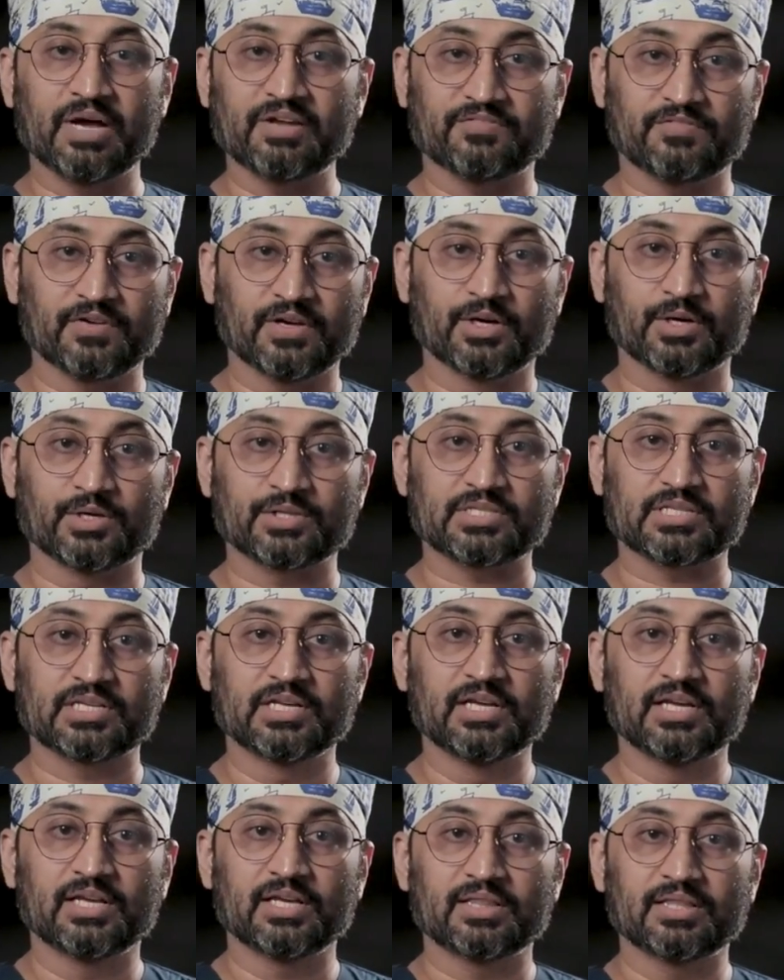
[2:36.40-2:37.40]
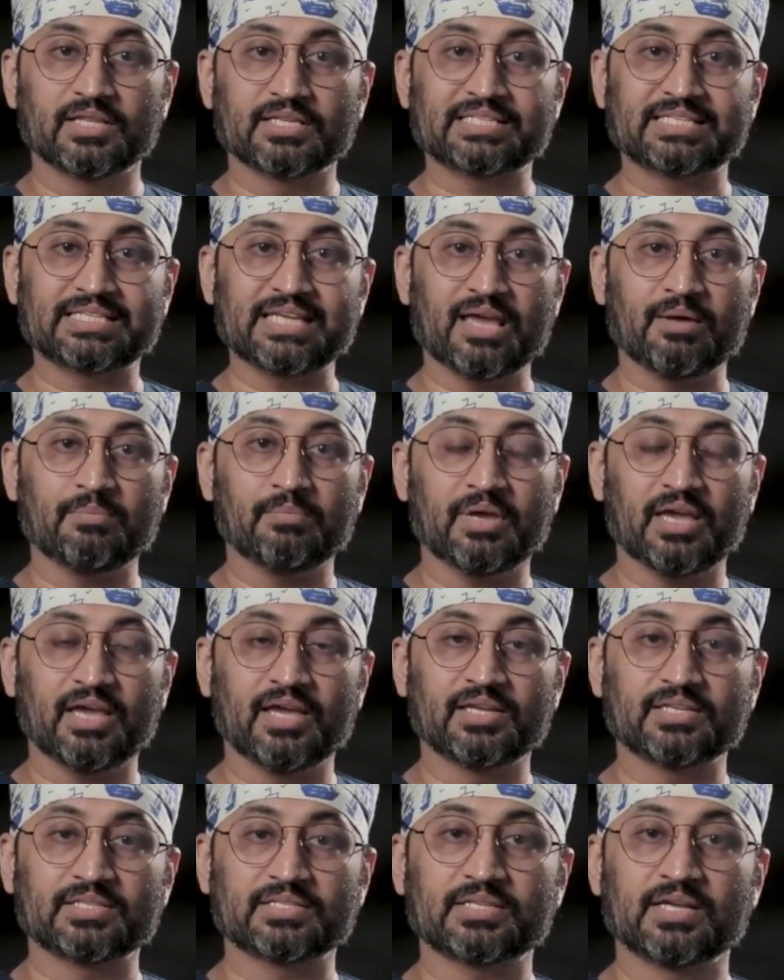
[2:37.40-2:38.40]
my fingers, the same
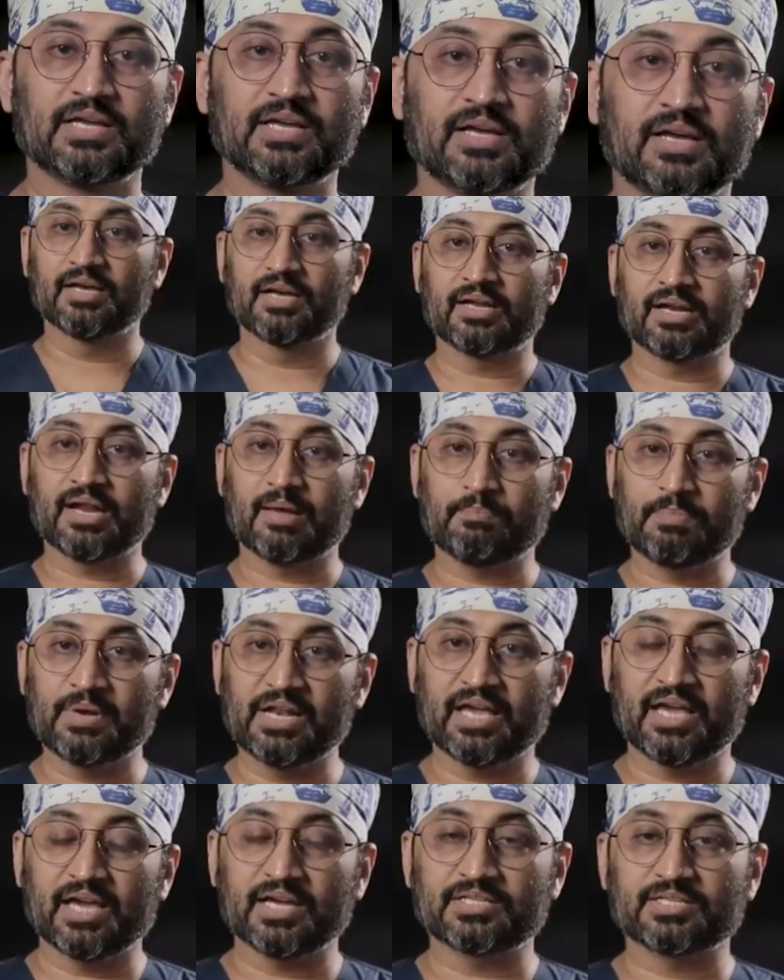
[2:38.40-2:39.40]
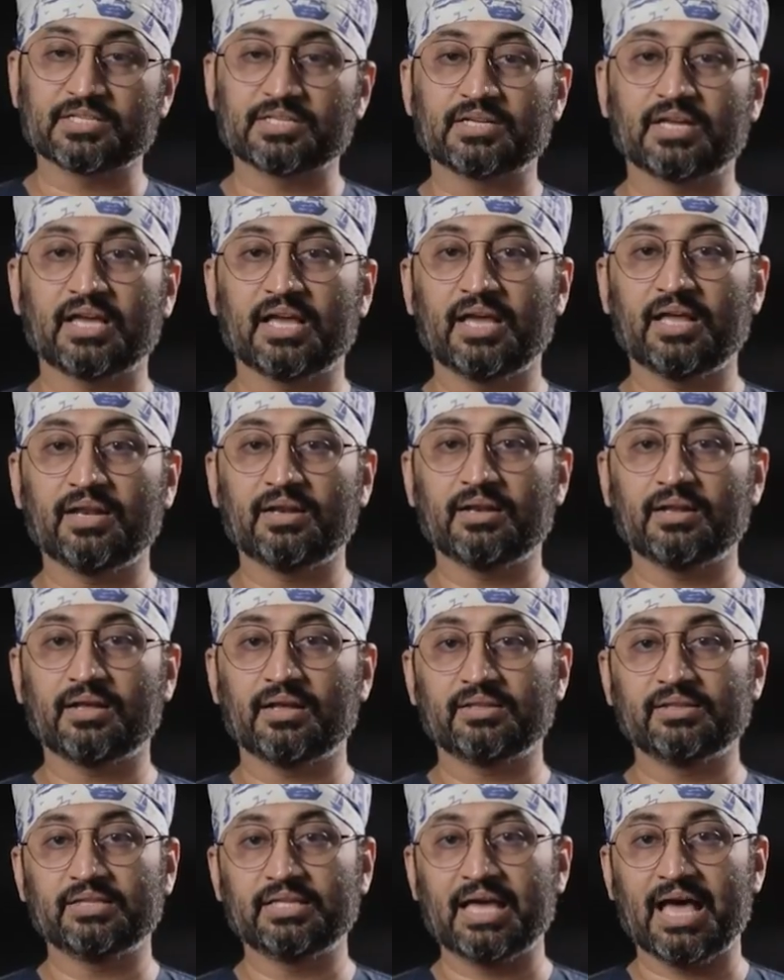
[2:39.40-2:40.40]
is replicated in
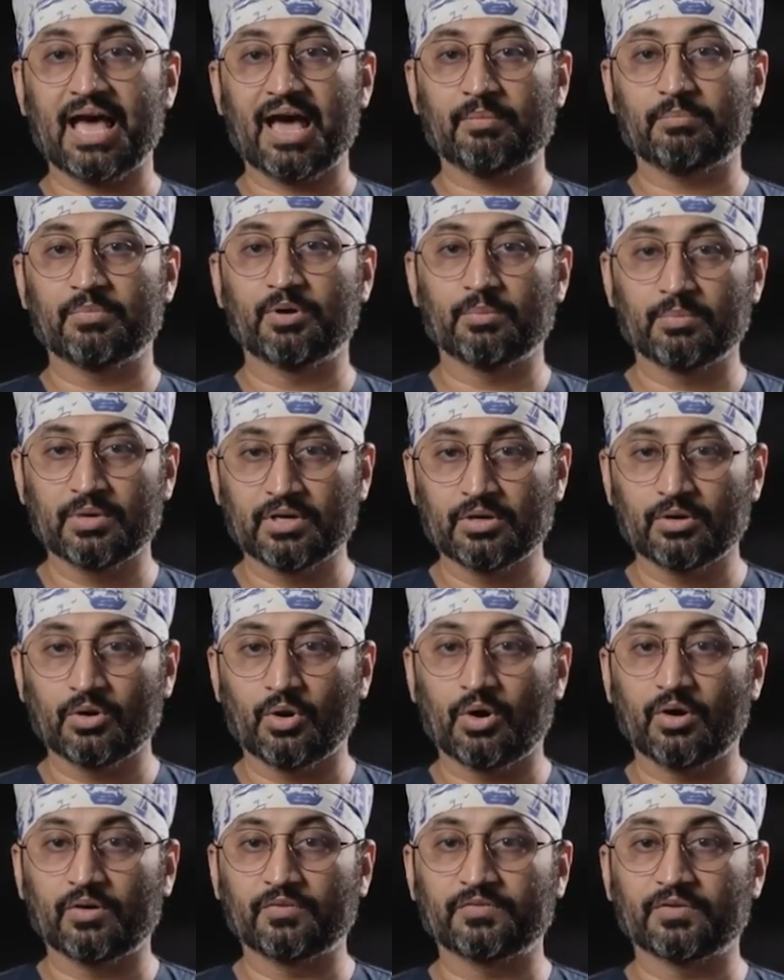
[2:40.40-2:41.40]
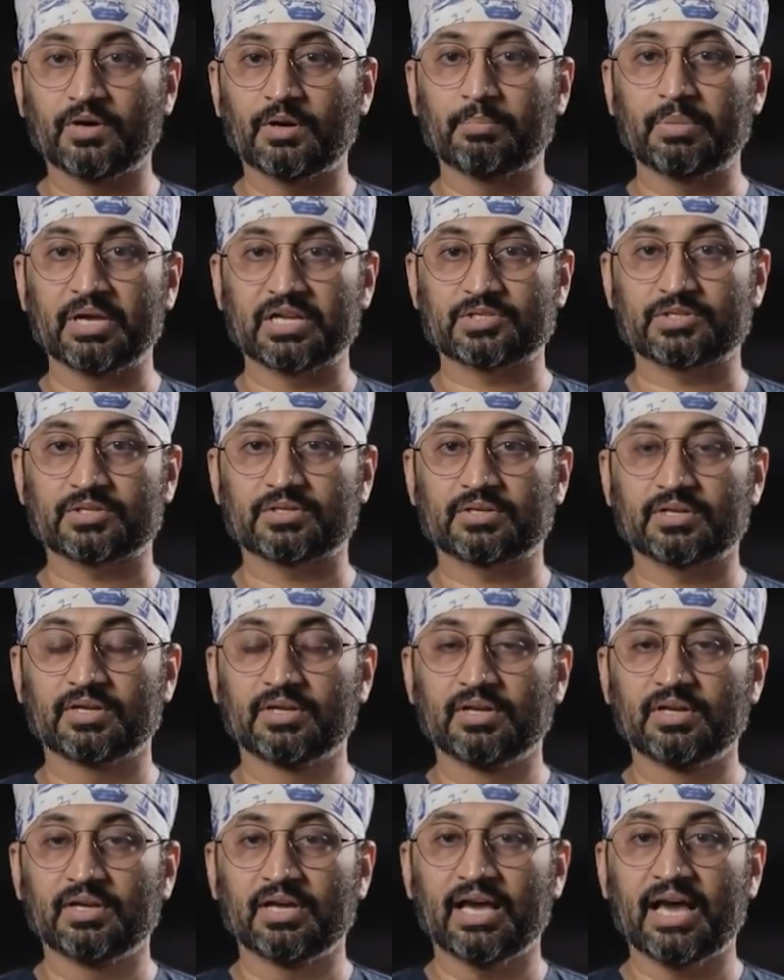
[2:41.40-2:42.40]
the abdomen of a patient.
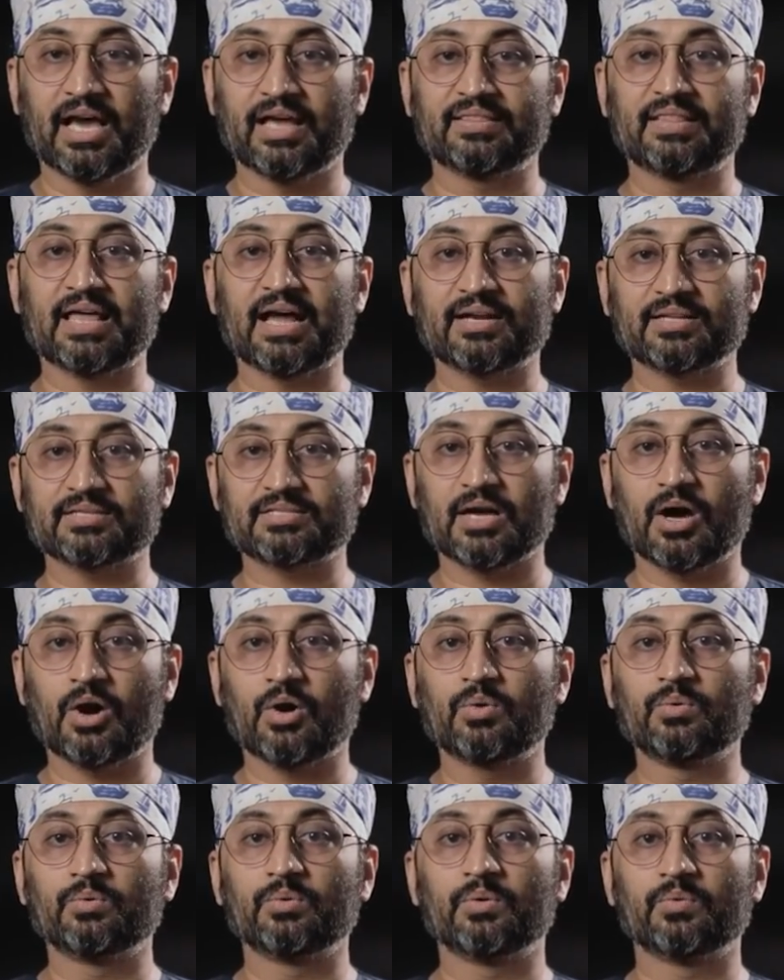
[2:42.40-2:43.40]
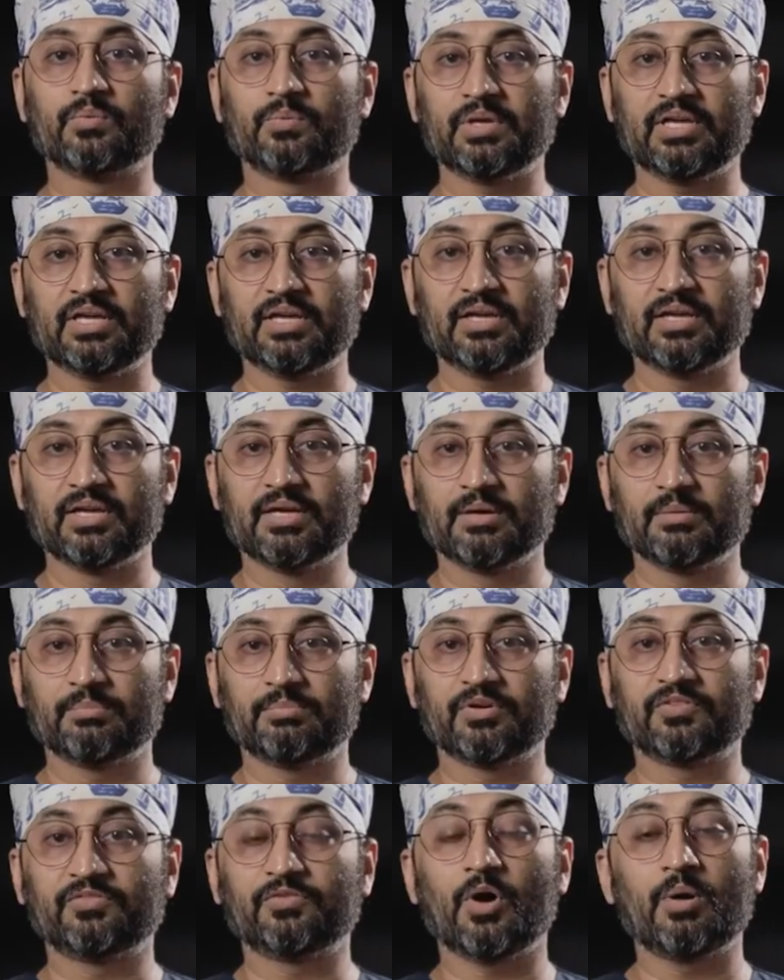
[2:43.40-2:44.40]
And that is how we
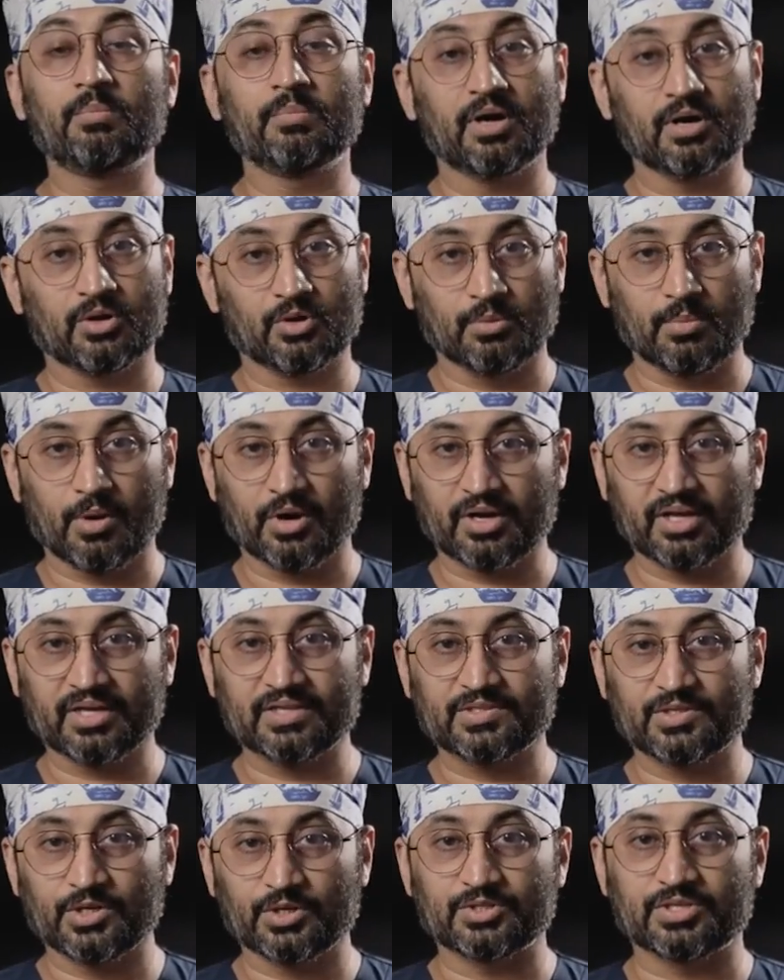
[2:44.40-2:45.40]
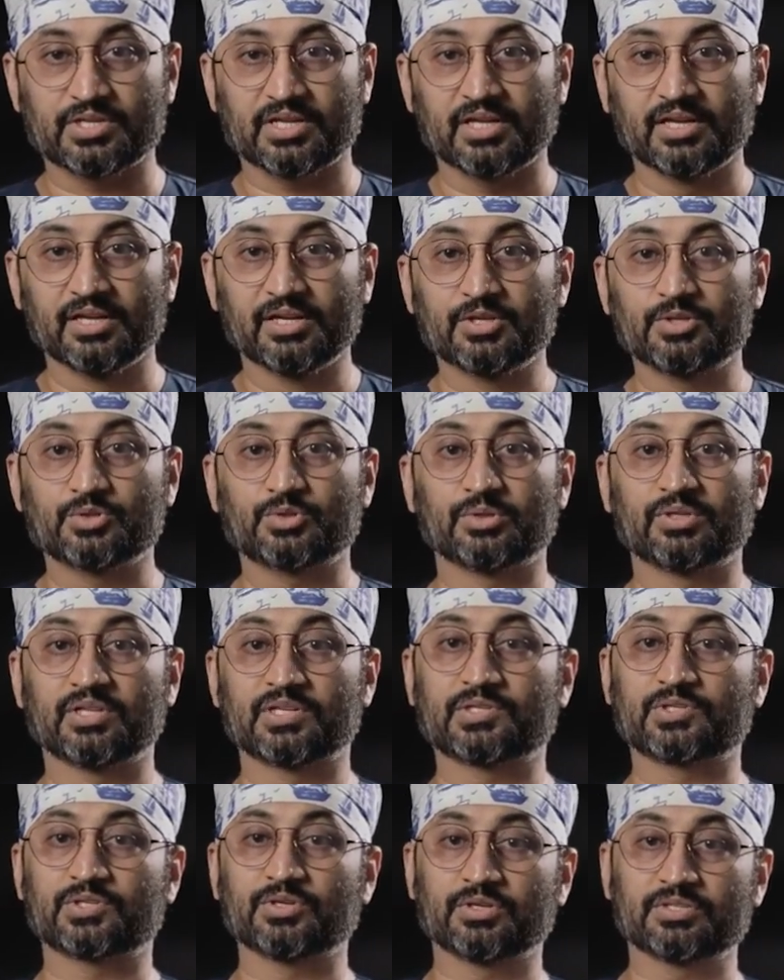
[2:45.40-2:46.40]
perform a robotic surgery. So
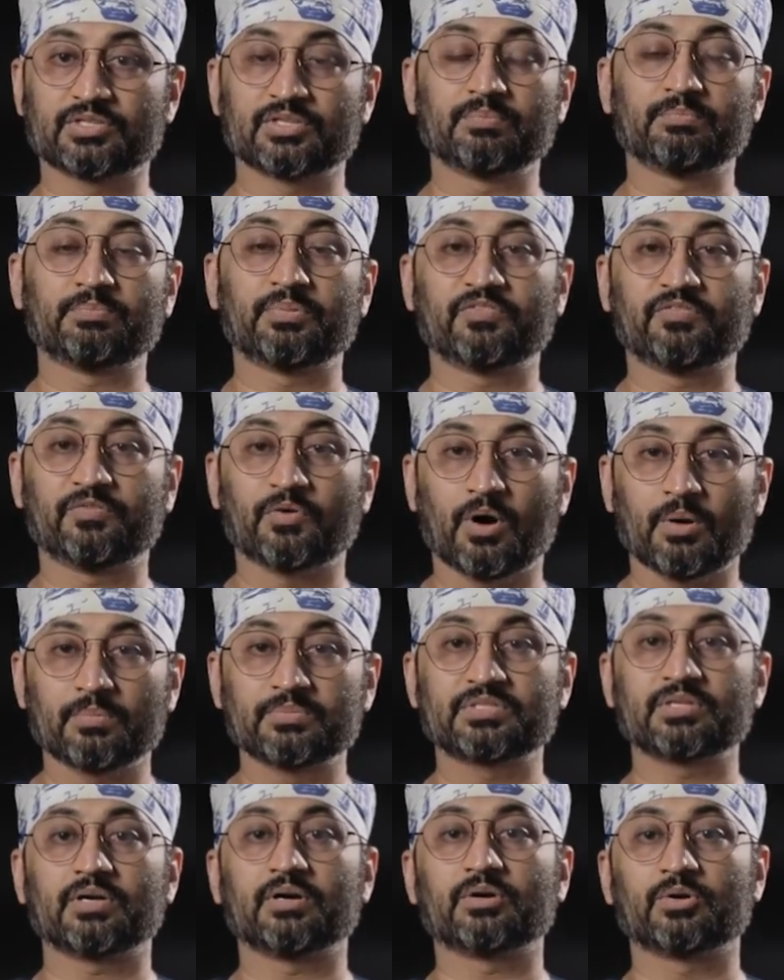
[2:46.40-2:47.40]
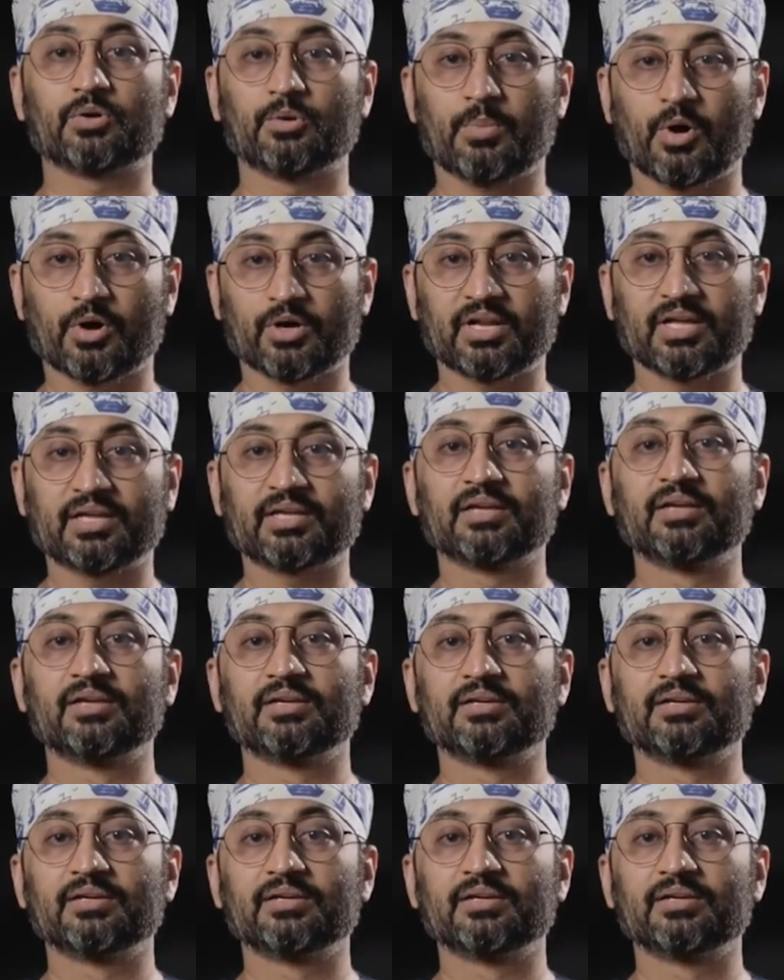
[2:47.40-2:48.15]
the surgeon performs a robotic